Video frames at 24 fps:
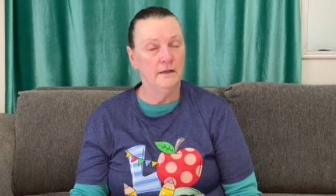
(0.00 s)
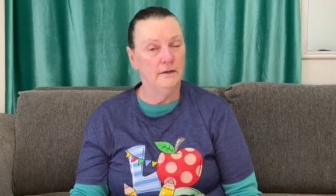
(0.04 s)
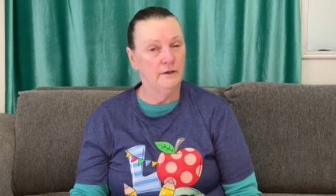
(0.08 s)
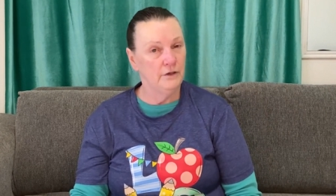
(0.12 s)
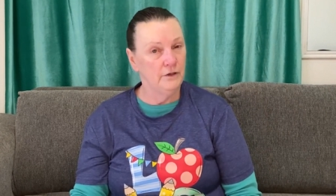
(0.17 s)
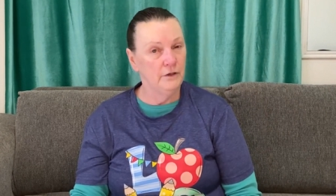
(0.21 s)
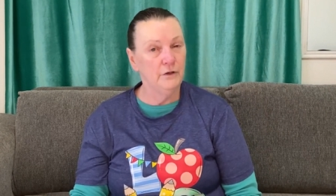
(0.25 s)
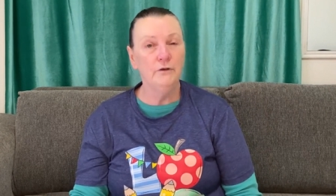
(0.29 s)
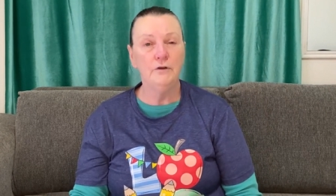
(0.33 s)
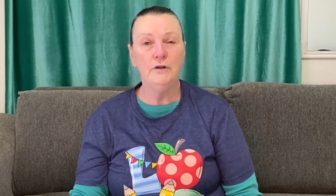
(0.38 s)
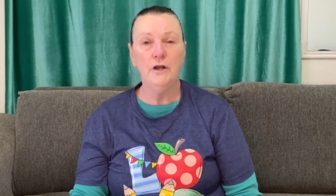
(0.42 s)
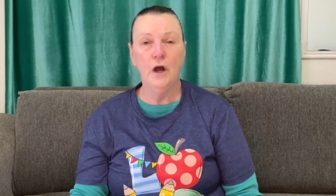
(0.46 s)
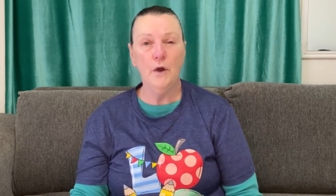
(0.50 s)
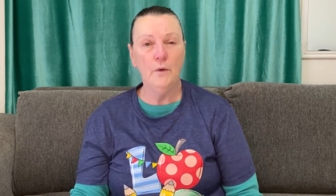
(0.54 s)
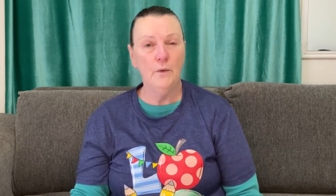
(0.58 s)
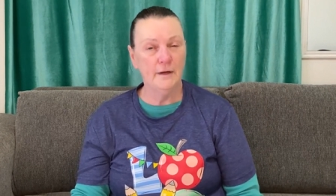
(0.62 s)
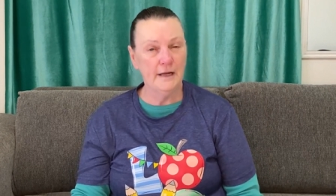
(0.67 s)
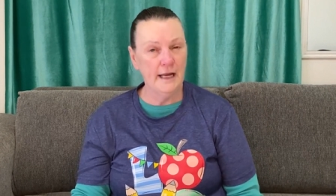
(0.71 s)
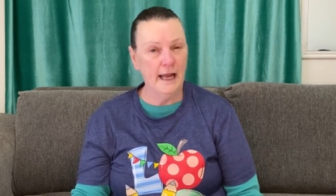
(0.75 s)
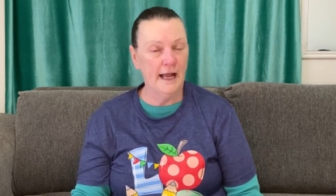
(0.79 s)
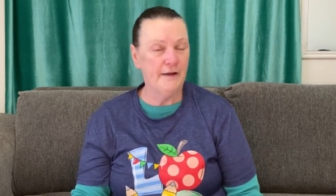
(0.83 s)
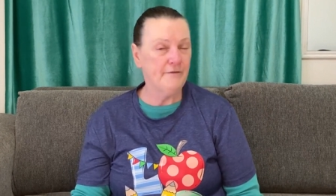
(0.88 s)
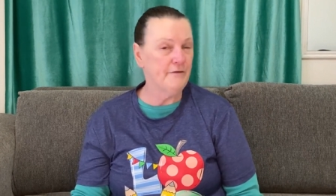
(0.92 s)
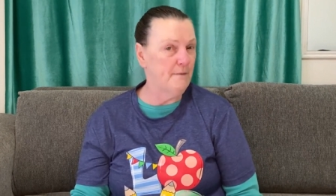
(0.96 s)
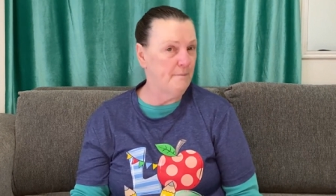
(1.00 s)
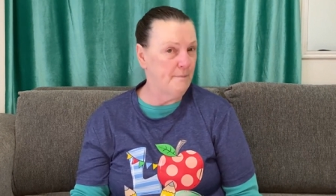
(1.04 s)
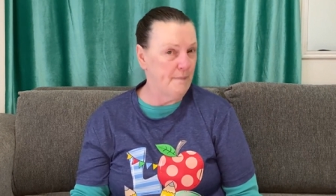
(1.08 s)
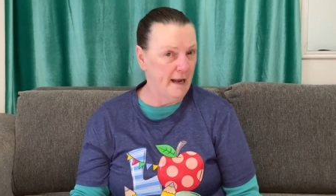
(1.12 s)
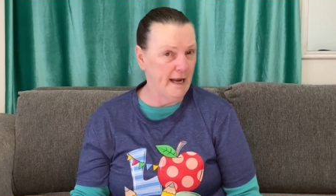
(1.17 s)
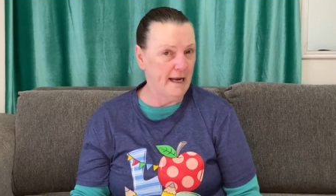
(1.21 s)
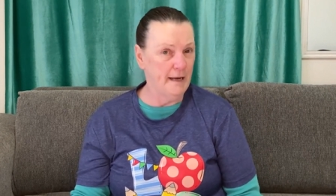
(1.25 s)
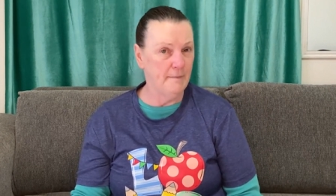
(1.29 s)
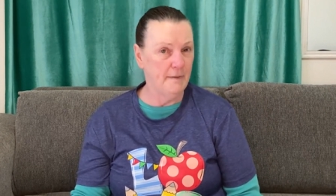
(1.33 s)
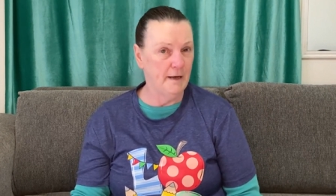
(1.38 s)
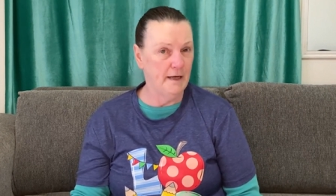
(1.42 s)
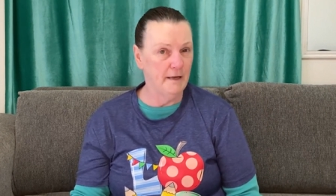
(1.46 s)
You go and have a
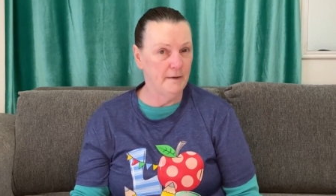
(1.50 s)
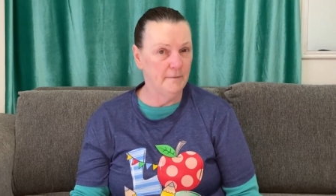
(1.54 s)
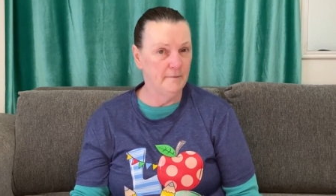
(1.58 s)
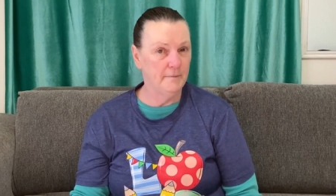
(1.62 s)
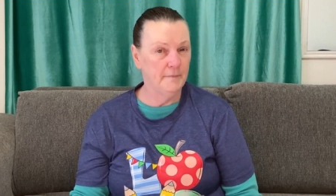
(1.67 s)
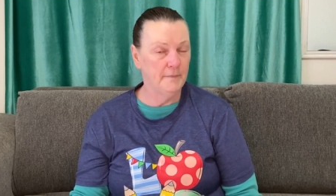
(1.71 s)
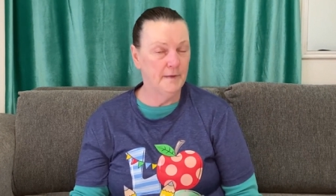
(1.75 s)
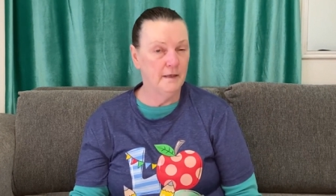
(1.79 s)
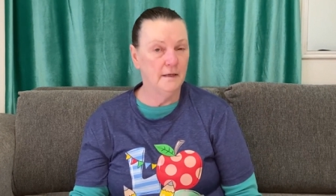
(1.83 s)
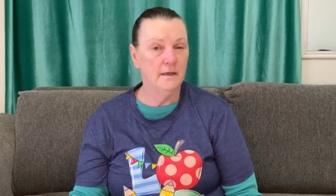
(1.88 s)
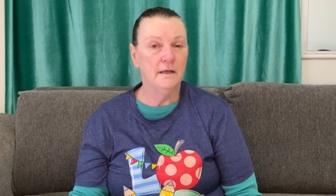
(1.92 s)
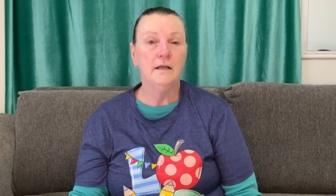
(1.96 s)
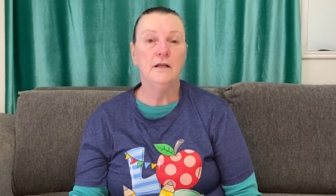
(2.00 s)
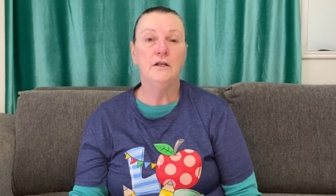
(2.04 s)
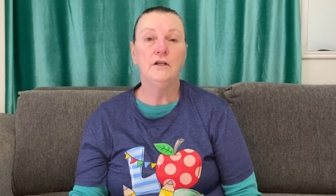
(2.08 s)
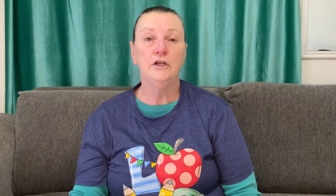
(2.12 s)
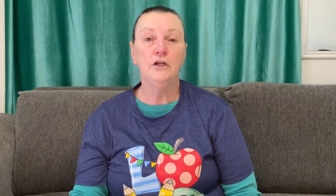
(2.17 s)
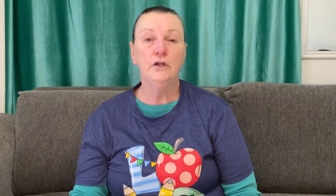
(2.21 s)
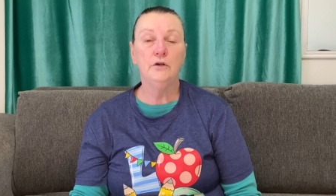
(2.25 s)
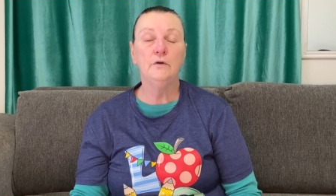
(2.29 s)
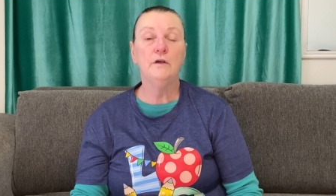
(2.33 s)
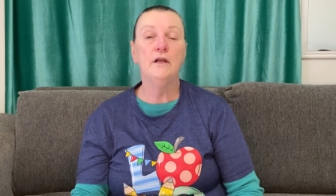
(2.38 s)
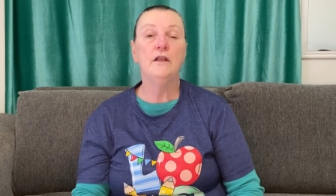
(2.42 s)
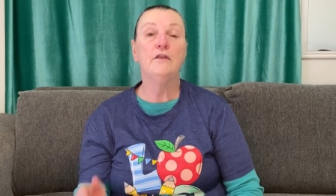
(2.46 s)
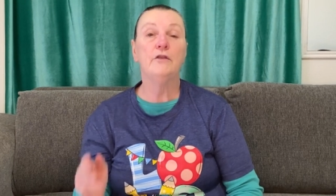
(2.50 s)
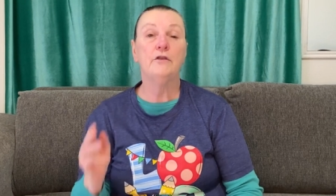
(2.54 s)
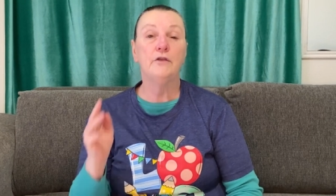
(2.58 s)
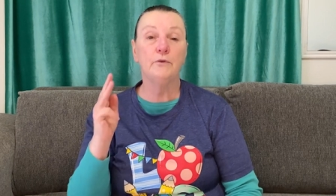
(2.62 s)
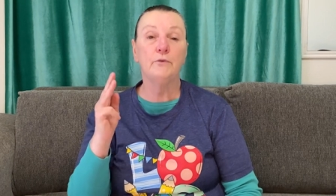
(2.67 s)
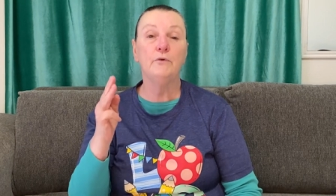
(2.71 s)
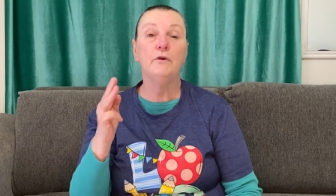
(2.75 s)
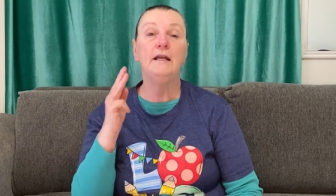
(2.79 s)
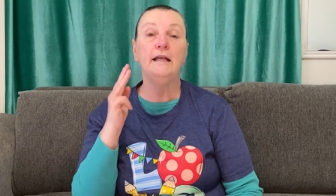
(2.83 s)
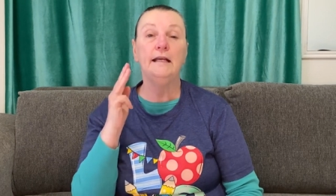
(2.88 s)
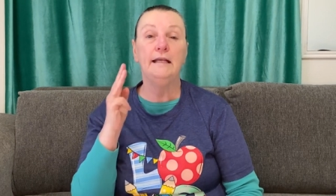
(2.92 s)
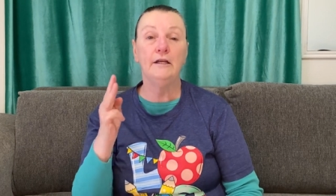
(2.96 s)
baby. You're in
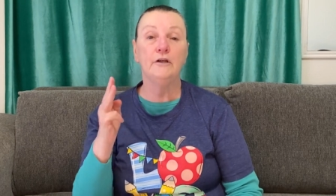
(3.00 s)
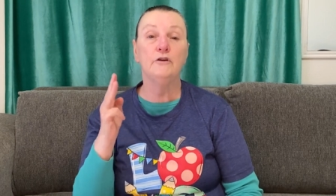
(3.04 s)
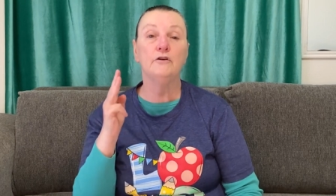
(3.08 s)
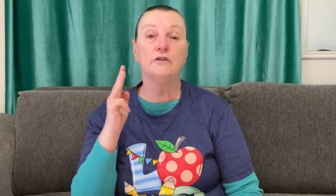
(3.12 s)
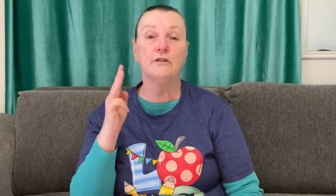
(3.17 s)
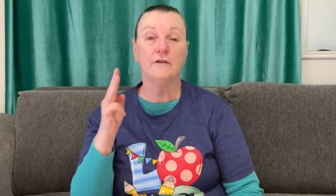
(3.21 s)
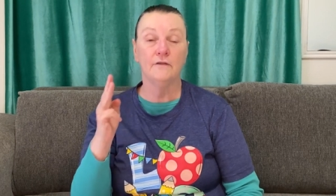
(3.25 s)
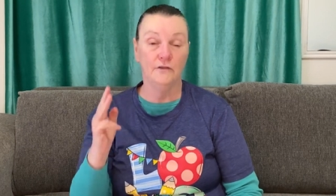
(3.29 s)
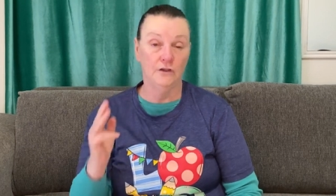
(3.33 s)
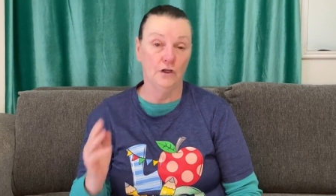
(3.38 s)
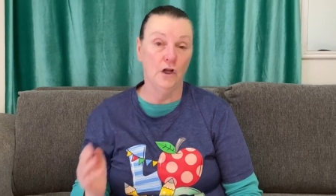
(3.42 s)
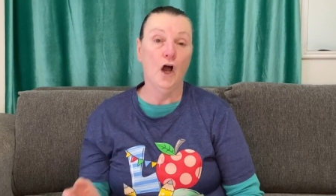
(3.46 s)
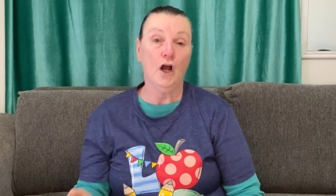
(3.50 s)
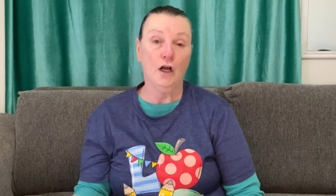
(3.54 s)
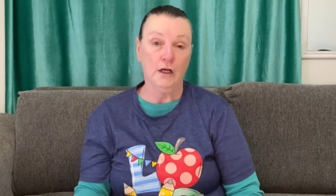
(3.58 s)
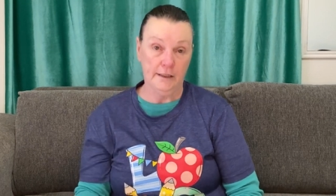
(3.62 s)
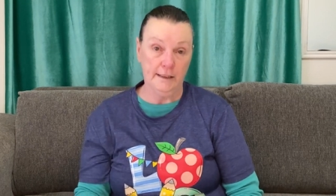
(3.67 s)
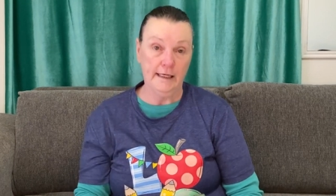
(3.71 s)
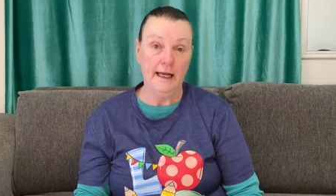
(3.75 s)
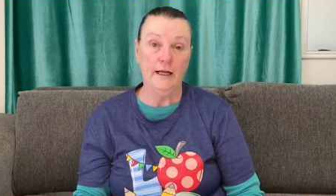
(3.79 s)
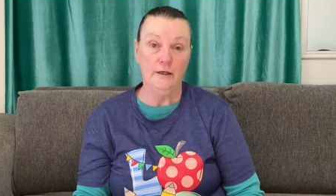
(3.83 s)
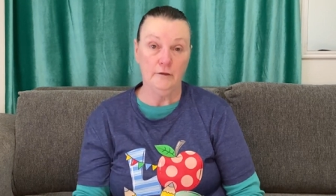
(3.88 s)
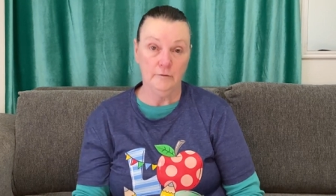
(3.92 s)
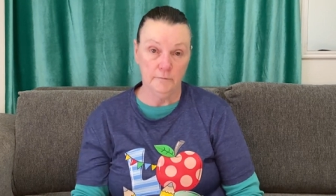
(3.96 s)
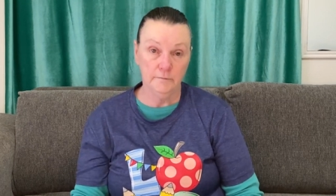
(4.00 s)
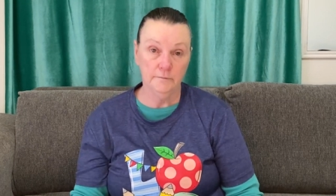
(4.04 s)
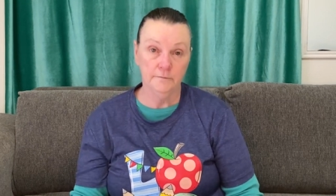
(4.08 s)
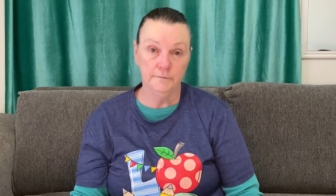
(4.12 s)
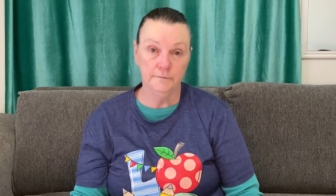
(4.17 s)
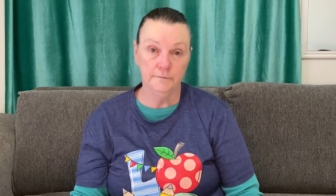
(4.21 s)
three years of lockdown.